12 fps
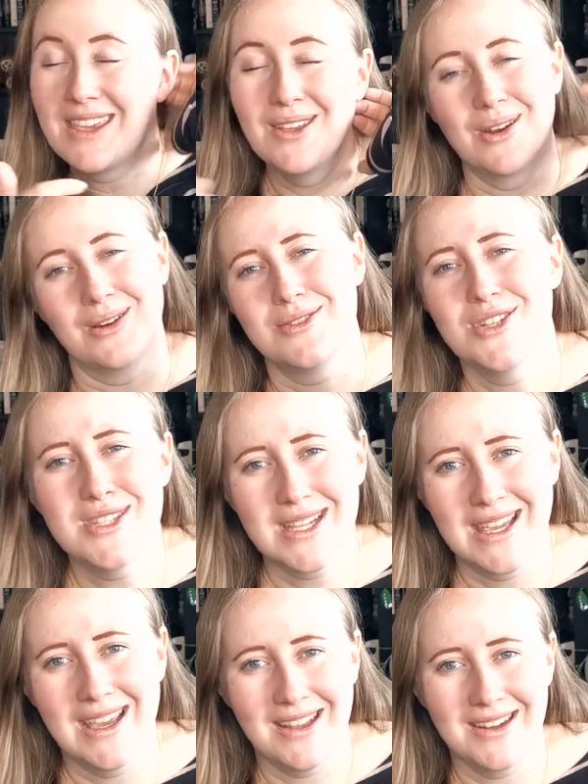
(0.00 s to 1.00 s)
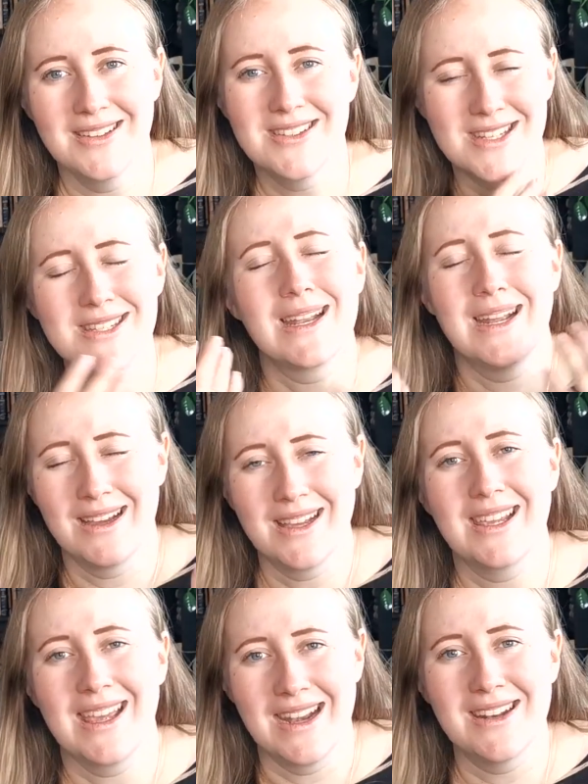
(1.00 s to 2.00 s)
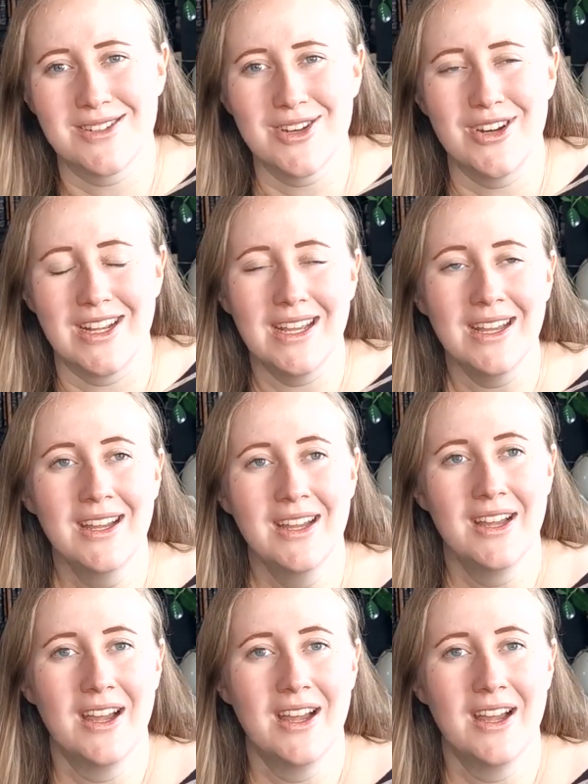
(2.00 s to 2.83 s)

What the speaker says: you know, she's a kid, she's gonna get it dirty.